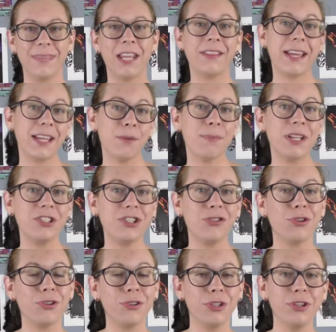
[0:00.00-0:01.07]
Like I mentioned
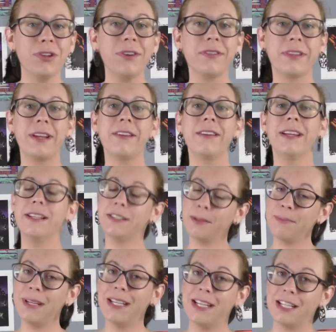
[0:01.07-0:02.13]
earlier, there is a
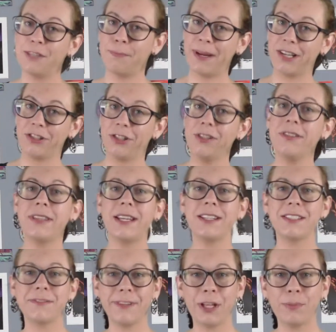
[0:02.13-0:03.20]
mini expansion that
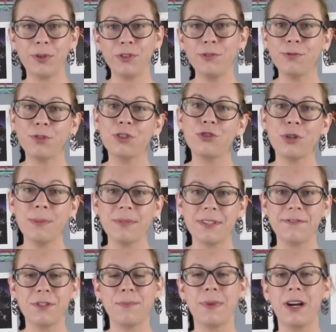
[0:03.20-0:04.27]
is available for Dreams
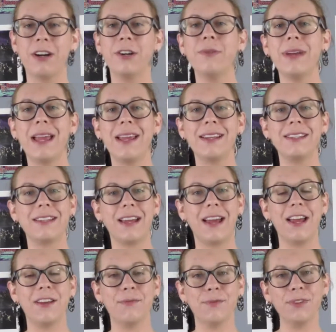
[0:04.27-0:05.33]
of Tomorrow, and
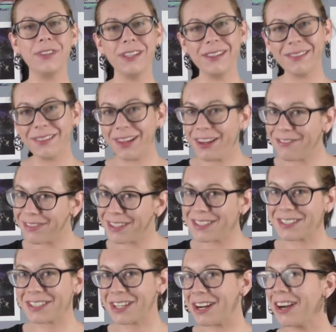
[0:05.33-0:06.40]
I really love
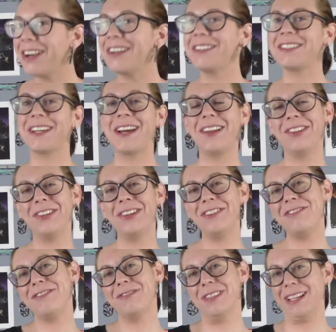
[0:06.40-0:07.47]
these cards. I
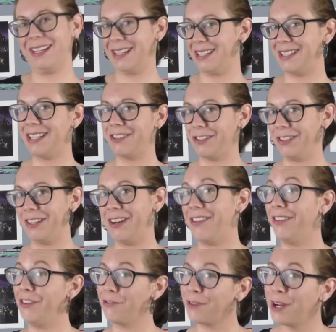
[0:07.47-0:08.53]
love, like I said earlier, I
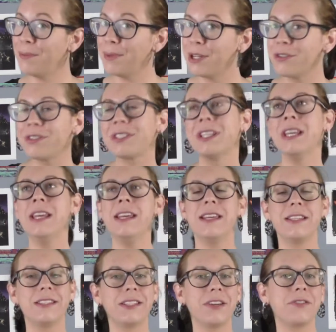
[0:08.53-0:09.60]
love rainbows.
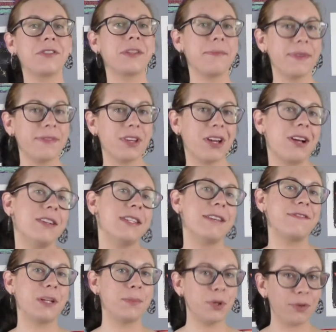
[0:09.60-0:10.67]
And so some of the cards
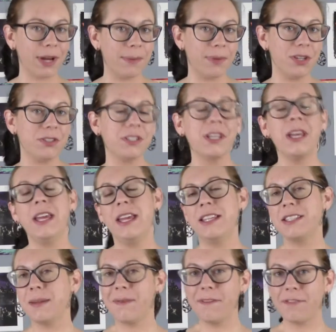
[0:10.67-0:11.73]
have double rainbows and
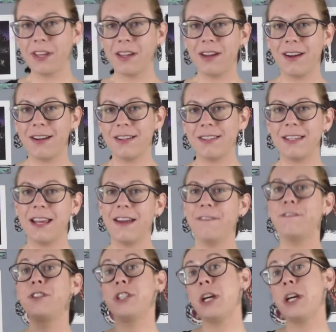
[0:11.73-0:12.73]
some of the cards have